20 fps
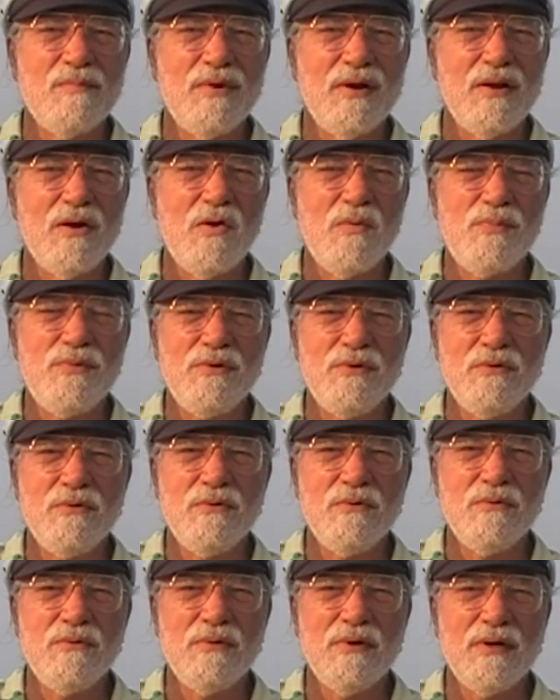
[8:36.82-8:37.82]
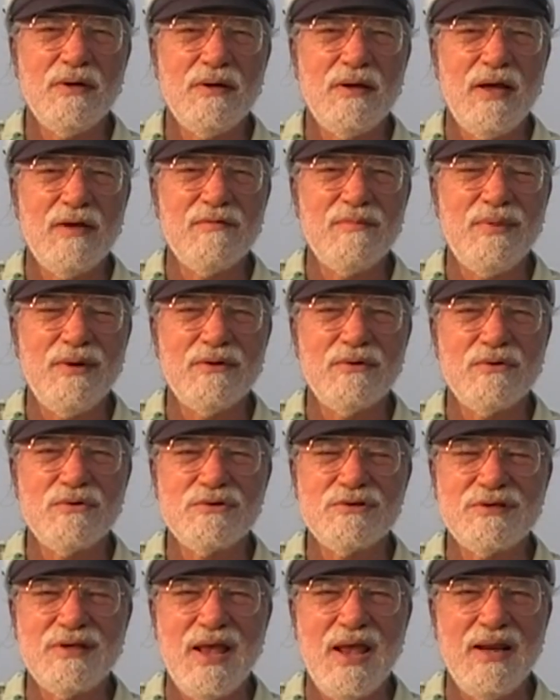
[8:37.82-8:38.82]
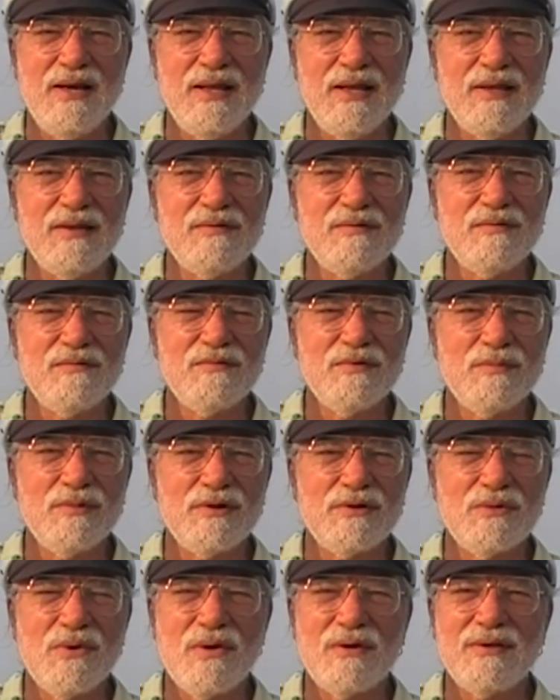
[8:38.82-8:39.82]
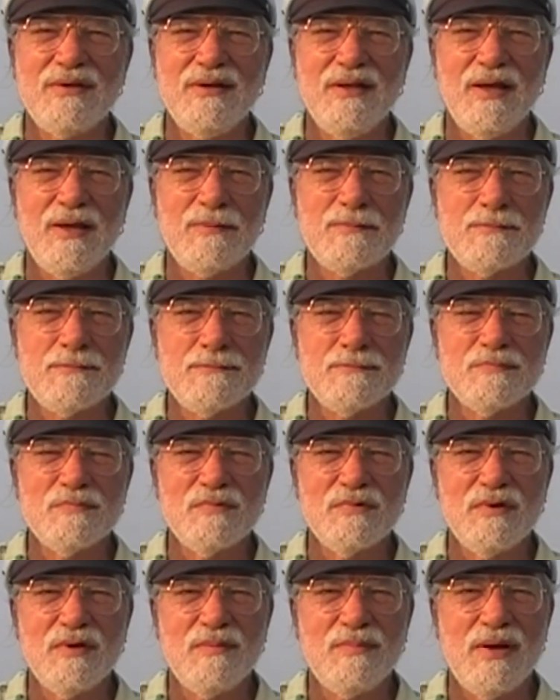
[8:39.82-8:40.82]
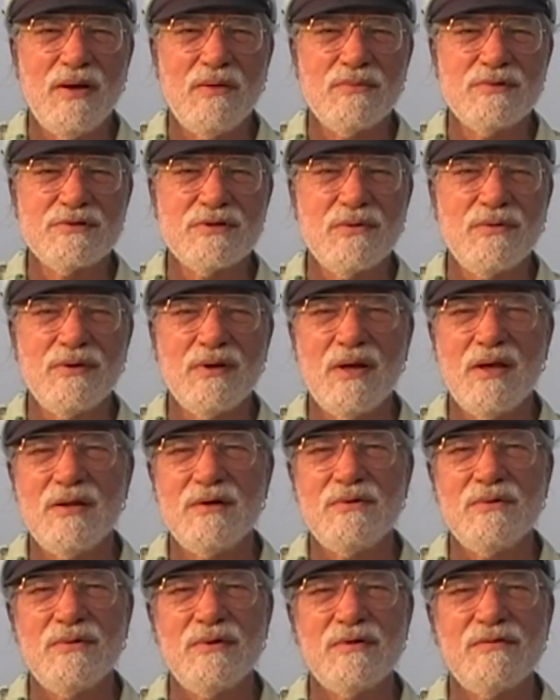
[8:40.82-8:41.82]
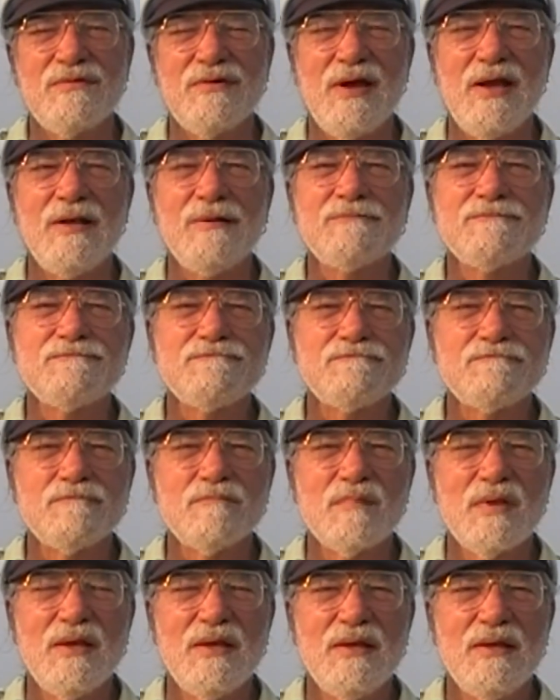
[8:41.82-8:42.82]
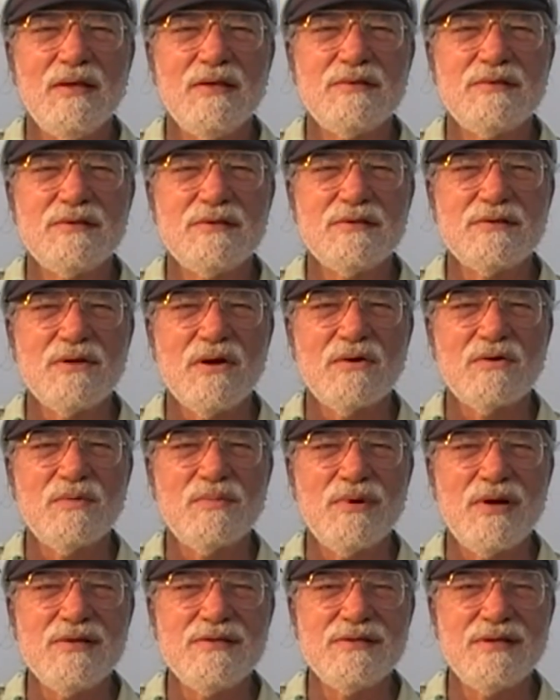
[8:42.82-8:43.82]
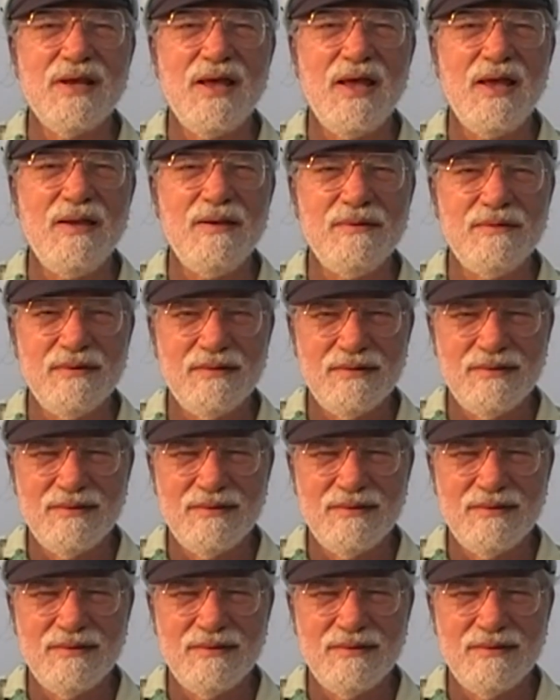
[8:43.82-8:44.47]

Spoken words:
But I hope you have a better understanding from our talk today about what's going on during a fight. This is Dr. Bryce Kaye.